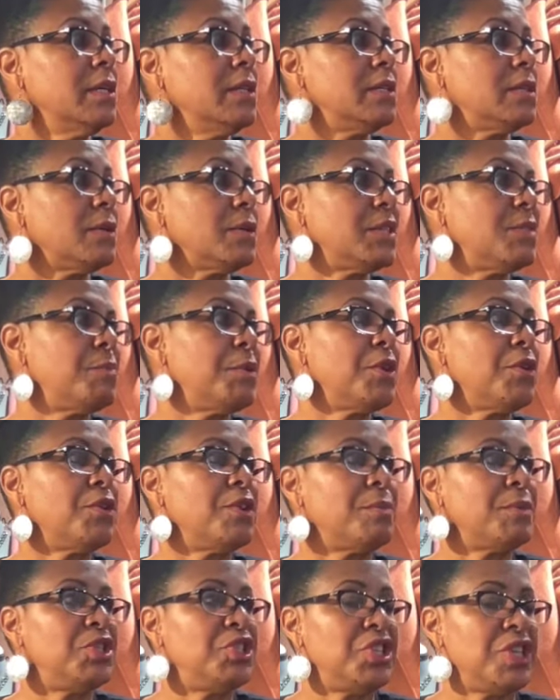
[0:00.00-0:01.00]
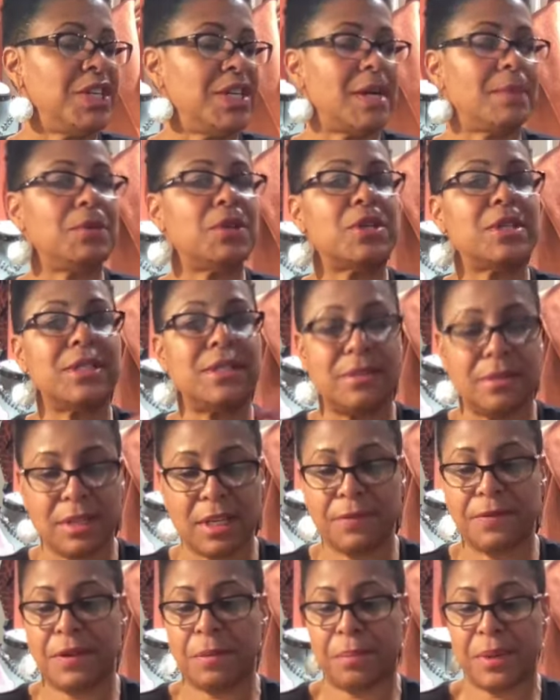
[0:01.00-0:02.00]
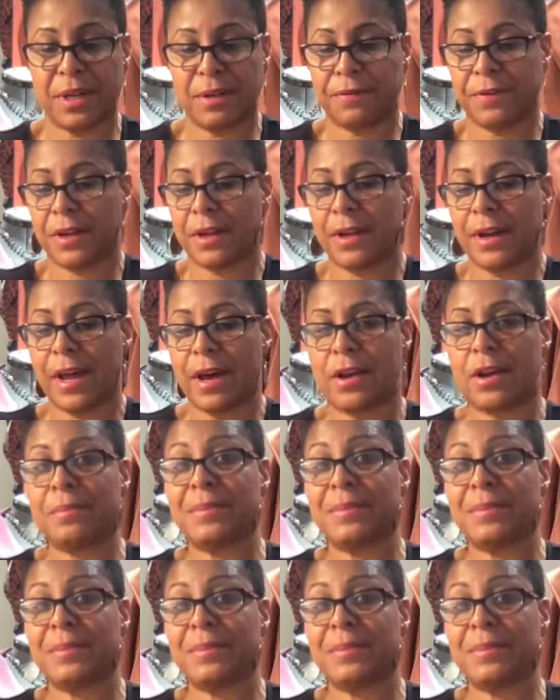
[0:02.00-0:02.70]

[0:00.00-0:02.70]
So it's been on the machine. I'm going to give it the benefit of the doubt.